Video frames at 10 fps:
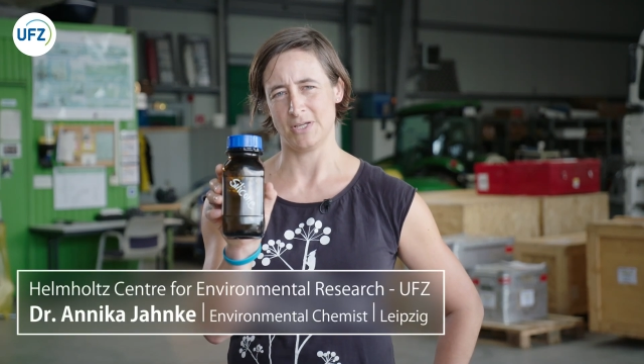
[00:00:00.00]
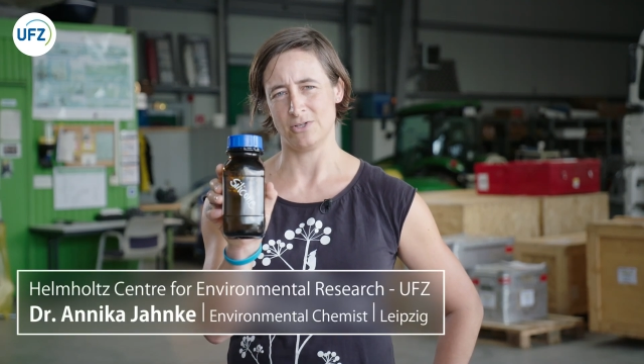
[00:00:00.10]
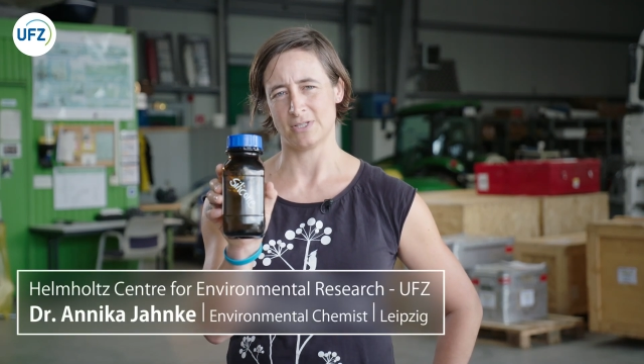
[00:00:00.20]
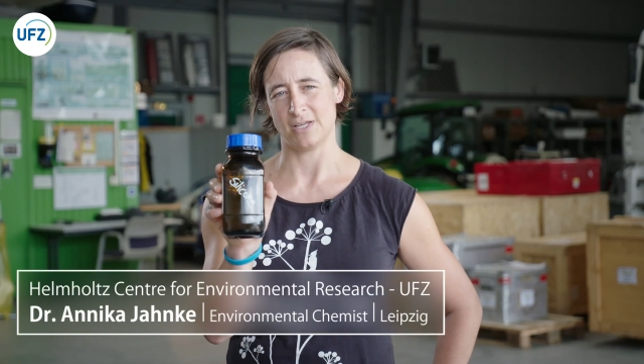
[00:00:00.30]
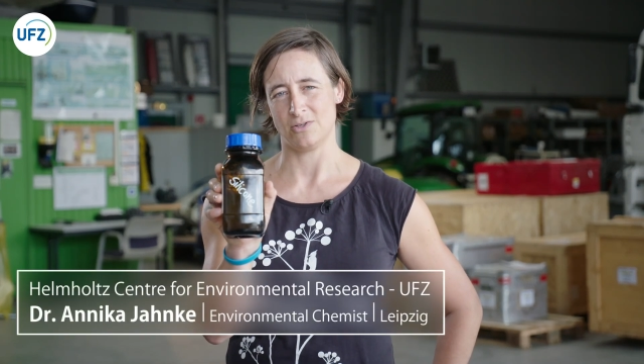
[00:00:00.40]

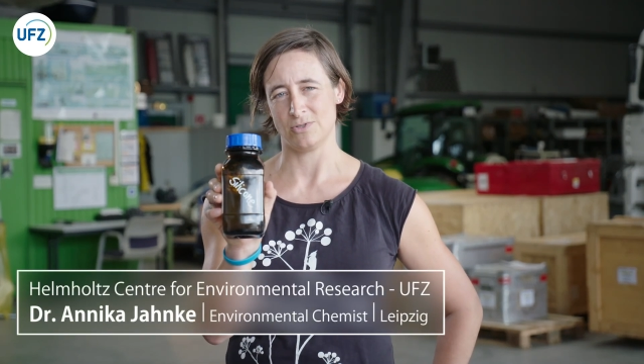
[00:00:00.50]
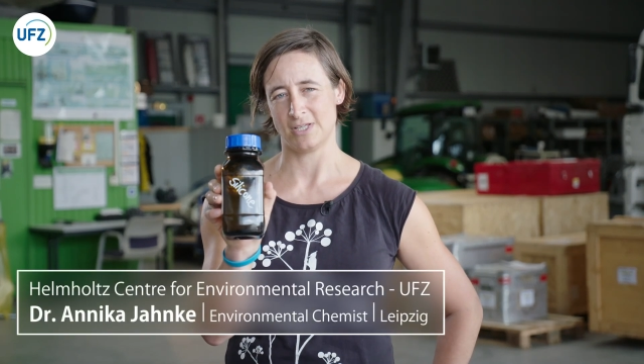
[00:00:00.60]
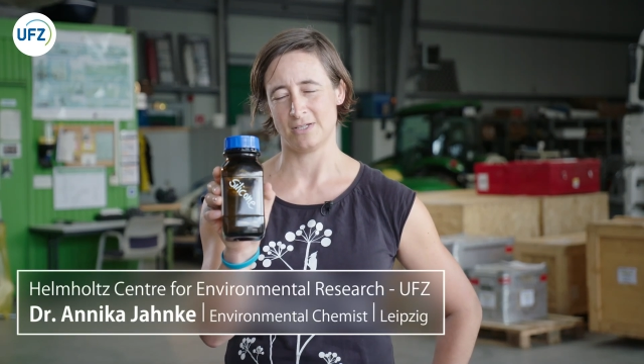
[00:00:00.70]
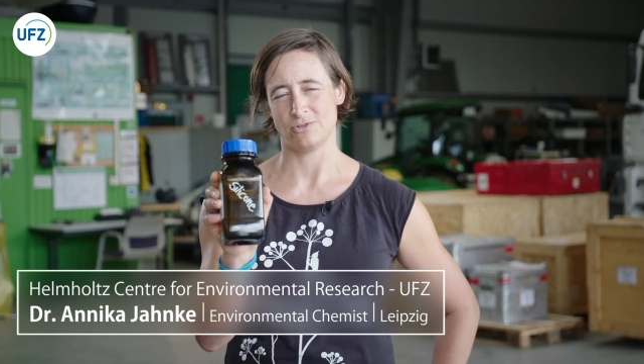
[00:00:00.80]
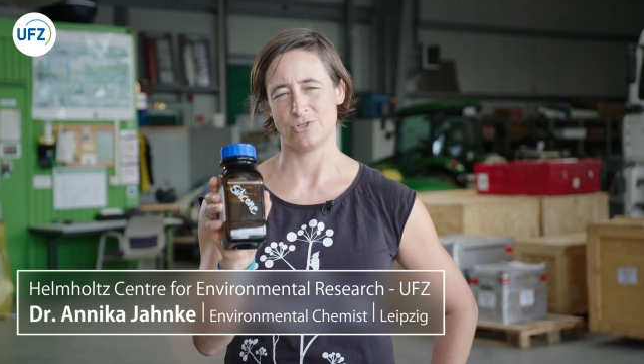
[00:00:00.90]
because I use
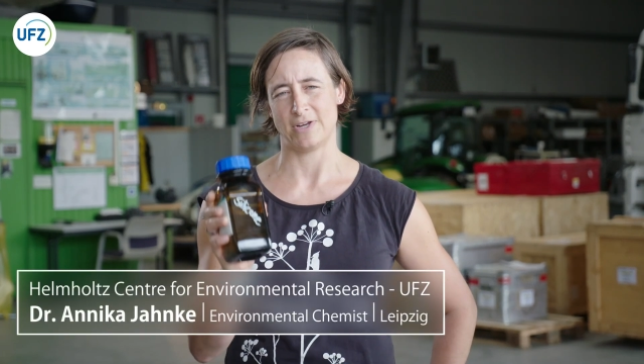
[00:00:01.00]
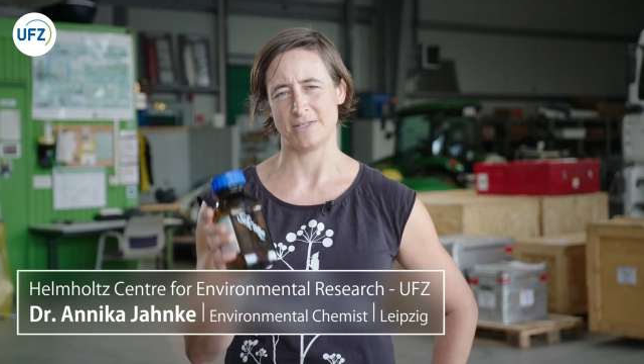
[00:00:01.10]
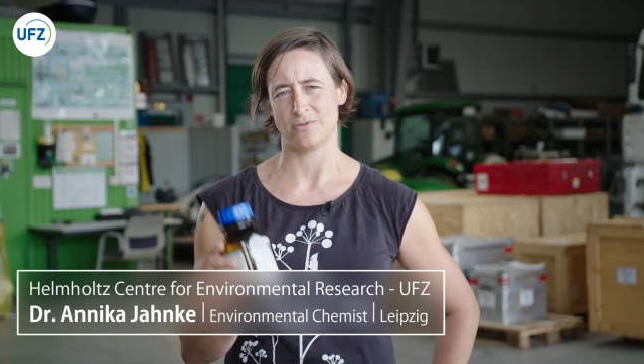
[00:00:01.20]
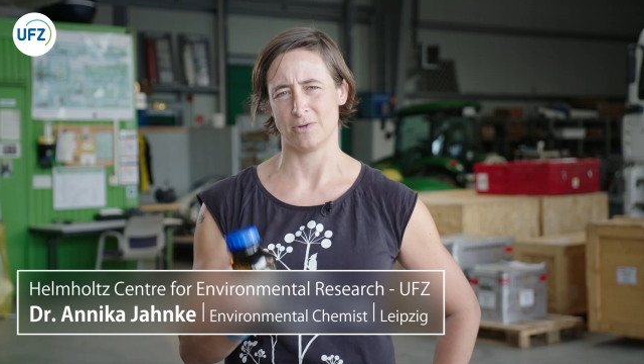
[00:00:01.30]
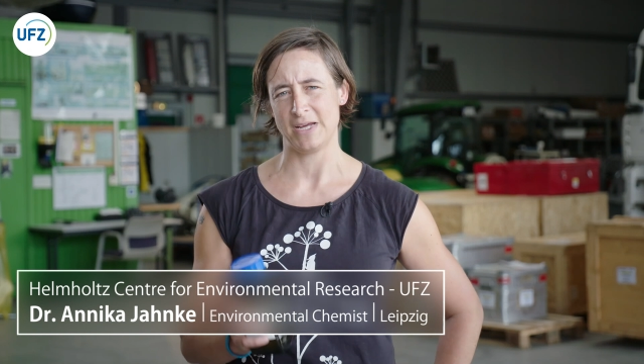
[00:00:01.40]
it to
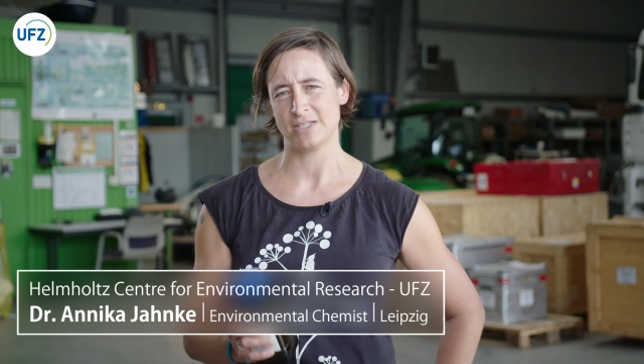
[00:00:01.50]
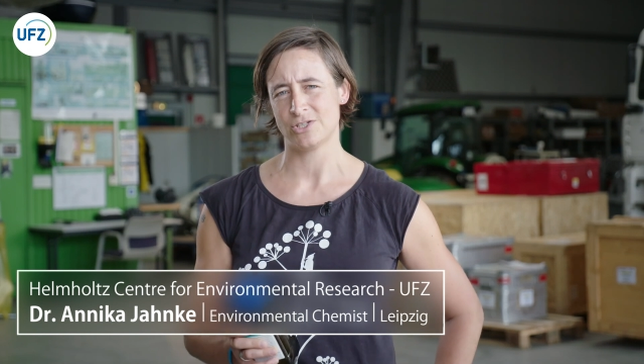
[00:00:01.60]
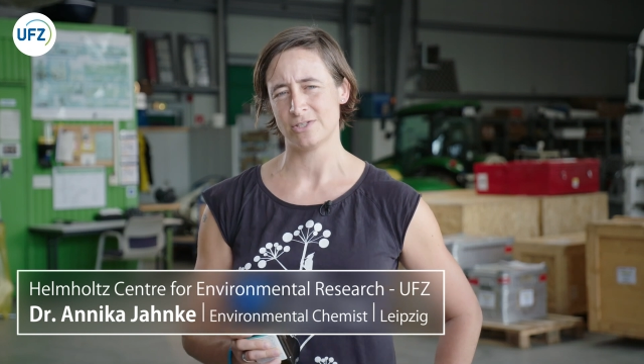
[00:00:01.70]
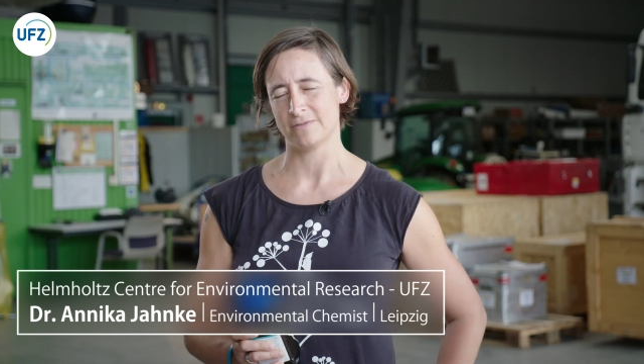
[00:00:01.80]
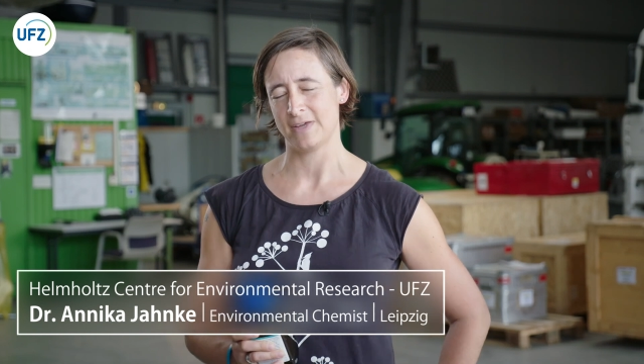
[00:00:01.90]
transfer
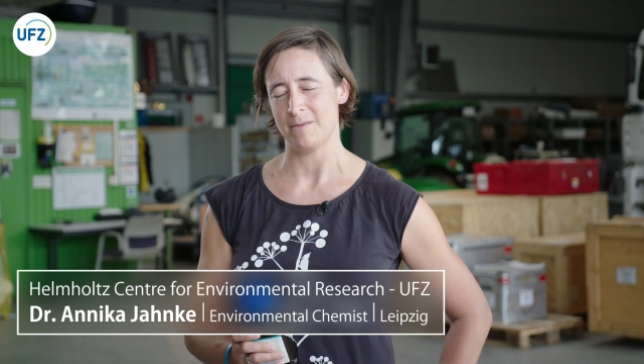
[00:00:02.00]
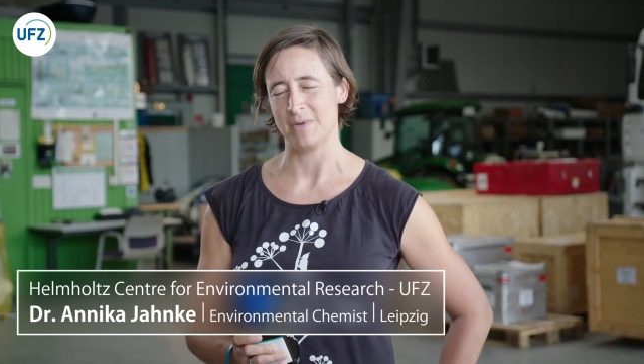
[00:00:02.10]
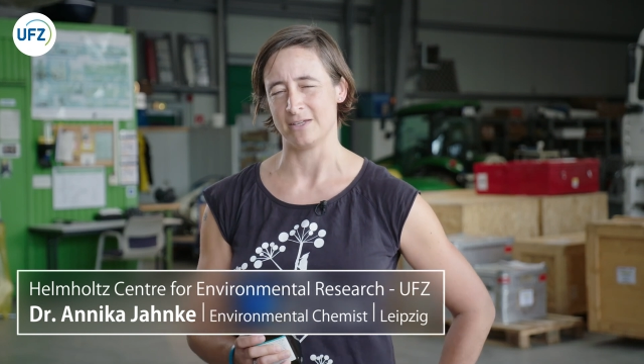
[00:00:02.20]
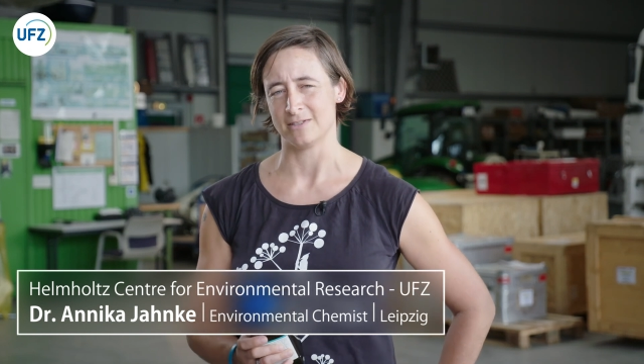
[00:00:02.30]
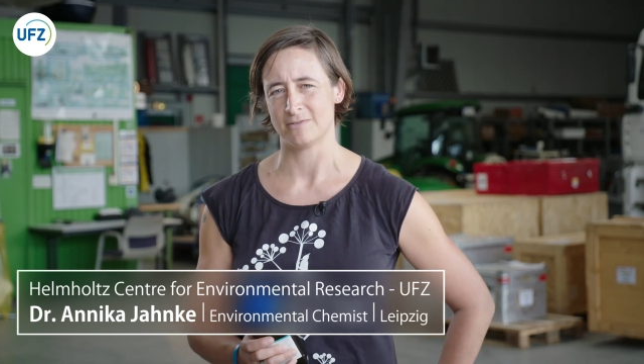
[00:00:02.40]
mixtures of
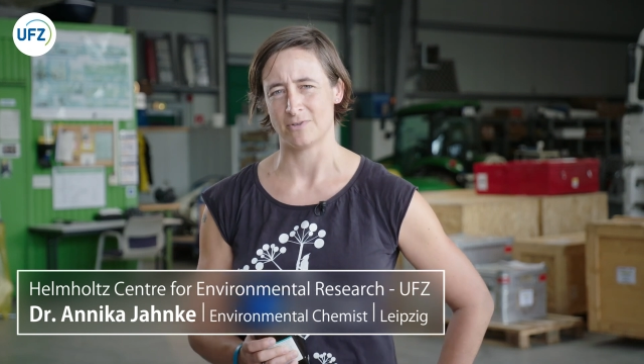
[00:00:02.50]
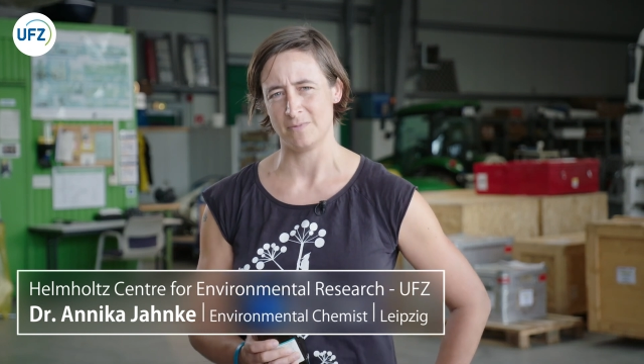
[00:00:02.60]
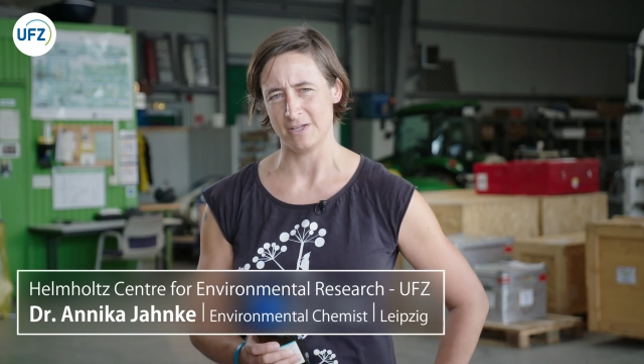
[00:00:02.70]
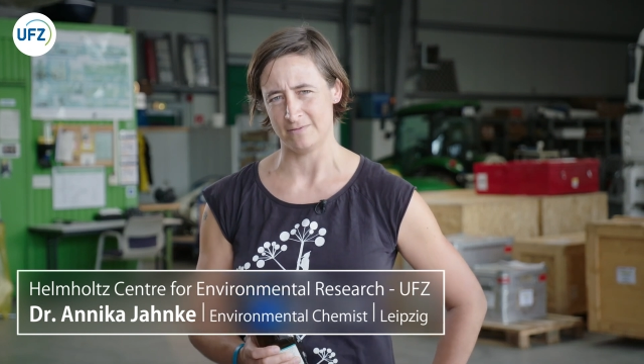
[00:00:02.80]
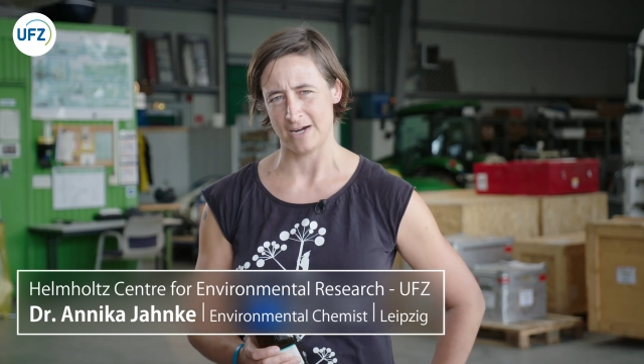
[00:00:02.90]
chemicals from
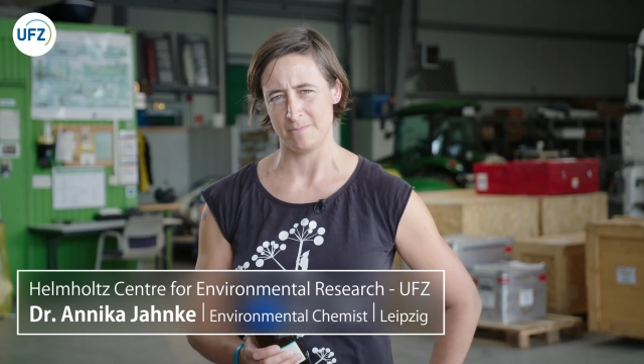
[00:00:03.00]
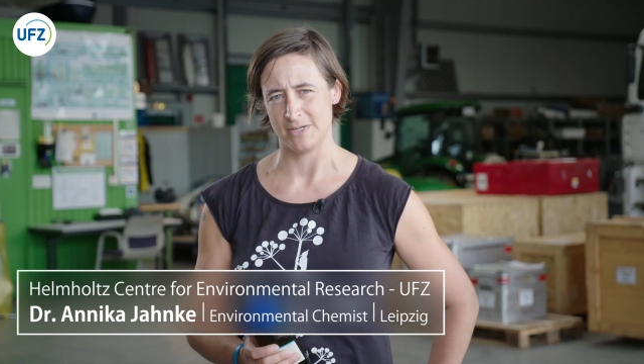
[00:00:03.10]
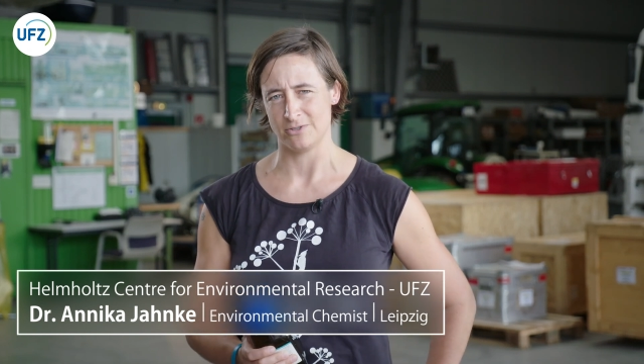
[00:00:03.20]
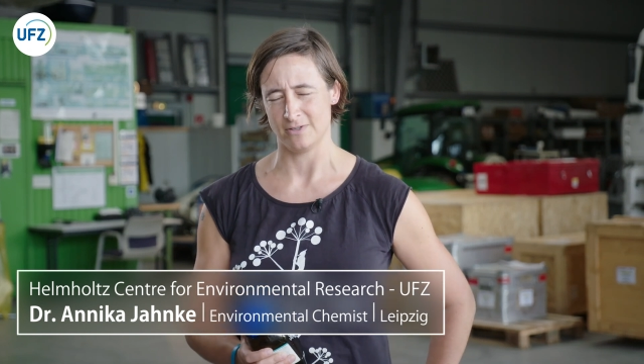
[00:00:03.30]
the environment